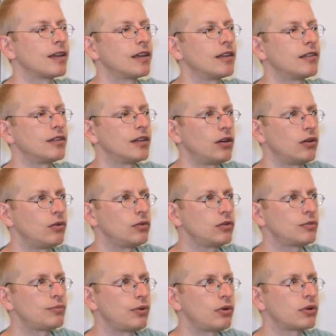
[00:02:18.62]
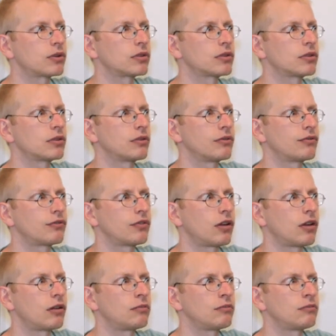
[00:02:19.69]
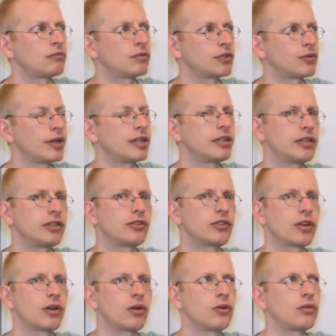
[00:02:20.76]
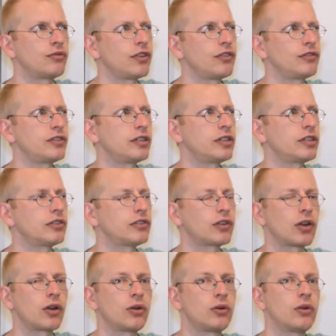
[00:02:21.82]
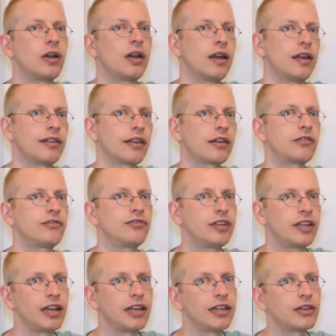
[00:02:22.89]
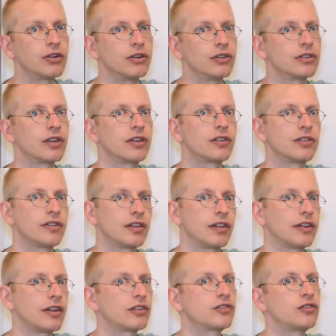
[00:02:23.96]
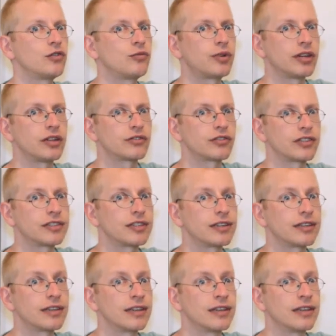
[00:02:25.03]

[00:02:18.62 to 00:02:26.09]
The old books from 20 years ago, 15 years ago, they are really good. They are super interesting.